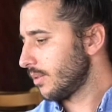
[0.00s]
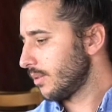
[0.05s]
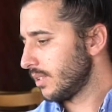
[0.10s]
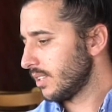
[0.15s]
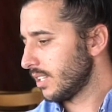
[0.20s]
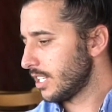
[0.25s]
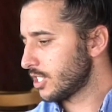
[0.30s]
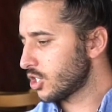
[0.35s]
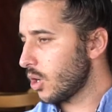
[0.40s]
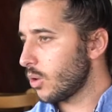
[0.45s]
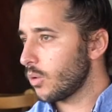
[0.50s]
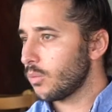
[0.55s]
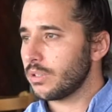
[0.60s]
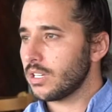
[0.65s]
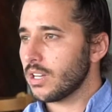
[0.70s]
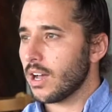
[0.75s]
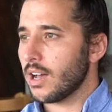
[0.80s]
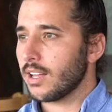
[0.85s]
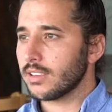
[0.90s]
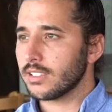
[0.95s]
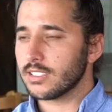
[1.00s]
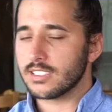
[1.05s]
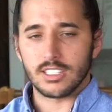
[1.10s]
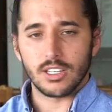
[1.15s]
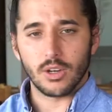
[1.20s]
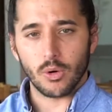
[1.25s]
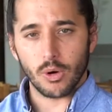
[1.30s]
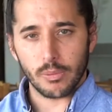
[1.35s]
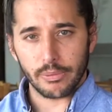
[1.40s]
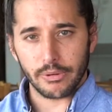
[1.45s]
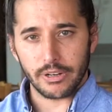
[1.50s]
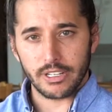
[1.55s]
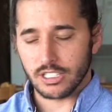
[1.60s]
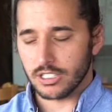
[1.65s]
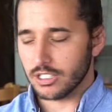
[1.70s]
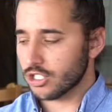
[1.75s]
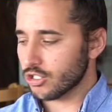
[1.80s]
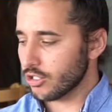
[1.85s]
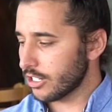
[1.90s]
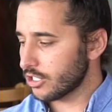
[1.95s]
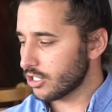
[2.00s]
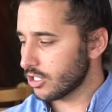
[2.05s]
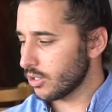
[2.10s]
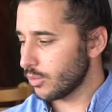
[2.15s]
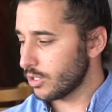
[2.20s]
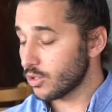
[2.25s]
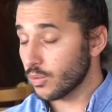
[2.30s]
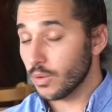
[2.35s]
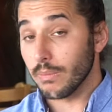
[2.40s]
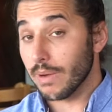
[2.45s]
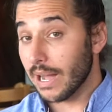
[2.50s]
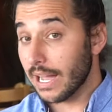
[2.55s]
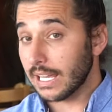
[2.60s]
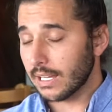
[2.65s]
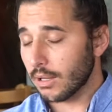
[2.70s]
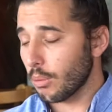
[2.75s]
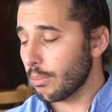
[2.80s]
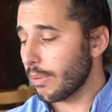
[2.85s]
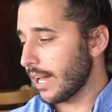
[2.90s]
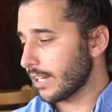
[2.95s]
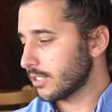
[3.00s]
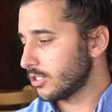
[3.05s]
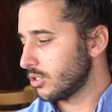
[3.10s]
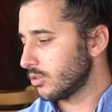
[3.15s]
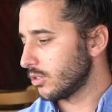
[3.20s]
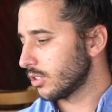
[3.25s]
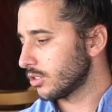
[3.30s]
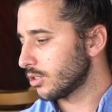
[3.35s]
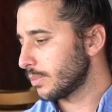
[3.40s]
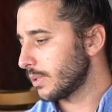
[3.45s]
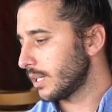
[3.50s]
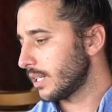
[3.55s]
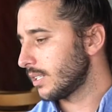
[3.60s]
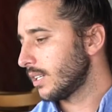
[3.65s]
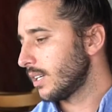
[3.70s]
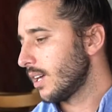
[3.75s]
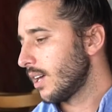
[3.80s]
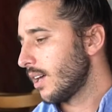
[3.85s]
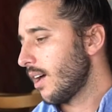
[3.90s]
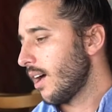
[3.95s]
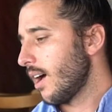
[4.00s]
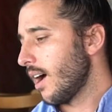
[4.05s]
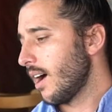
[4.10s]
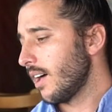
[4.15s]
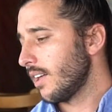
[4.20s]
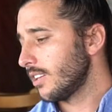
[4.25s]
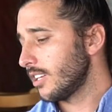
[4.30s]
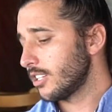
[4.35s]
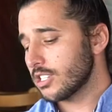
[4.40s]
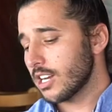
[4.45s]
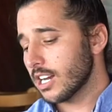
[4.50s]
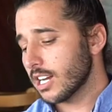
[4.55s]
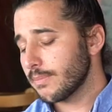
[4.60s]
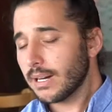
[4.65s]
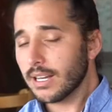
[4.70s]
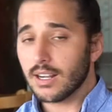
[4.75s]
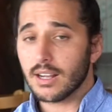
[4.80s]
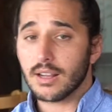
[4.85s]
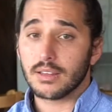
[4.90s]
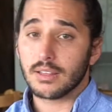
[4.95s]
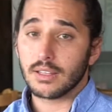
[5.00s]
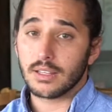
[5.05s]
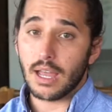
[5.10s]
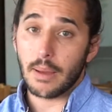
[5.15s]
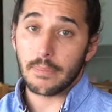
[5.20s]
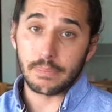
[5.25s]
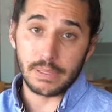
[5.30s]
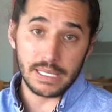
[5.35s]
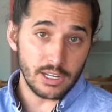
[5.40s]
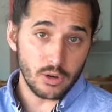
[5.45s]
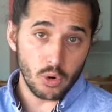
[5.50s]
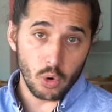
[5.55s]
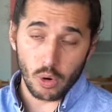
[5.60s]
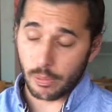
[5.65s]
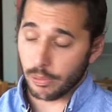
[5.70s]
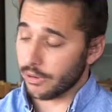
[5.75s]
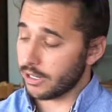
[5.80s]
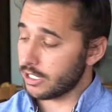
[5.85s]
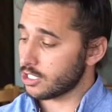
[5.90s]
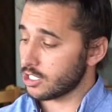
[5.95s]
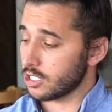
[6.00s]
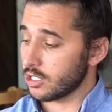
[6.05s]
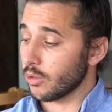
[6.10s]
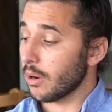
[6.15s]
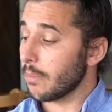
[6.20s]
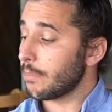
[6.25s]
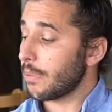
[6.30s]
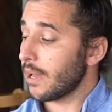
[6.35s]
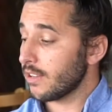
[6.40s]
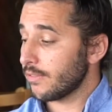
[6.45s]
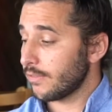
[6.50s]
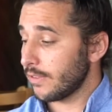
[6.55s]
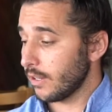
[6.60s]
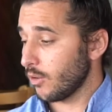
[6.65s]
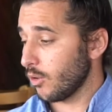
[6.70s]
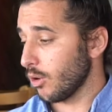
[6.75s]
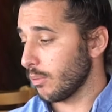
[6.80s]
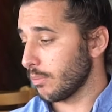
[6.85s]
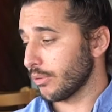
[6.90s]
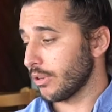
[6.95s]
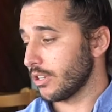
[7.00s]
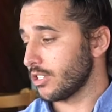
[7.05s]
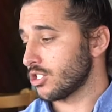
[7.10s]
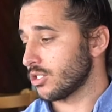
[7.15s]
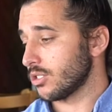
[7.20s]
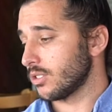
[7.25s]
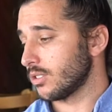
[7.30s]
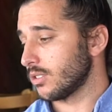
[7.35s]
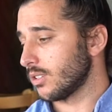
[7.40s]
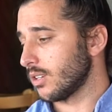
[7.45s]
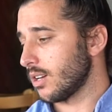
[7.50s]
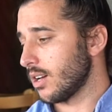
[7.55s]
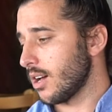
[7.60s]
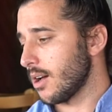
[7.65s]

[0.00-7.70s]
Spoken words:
Let's go beyond the C corporation structure, which we might go back to in a little bit. Let's talk about a B corporation or a benefit corporation.